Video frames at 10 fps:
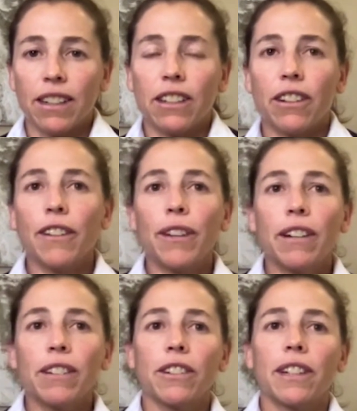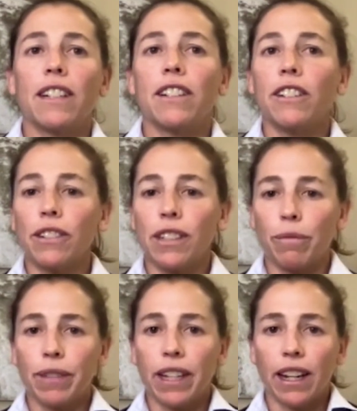And so if I was going to do
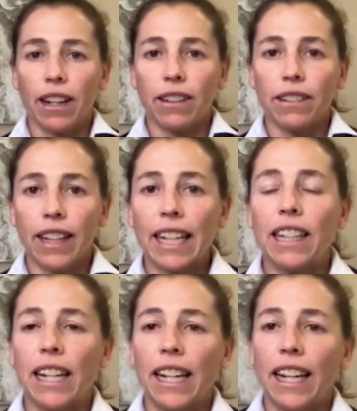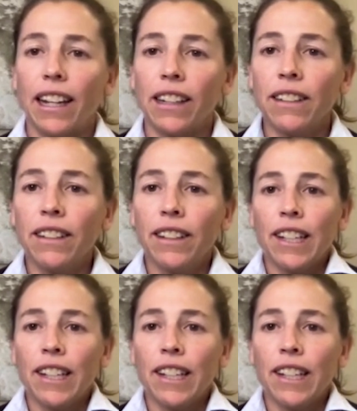something like that again,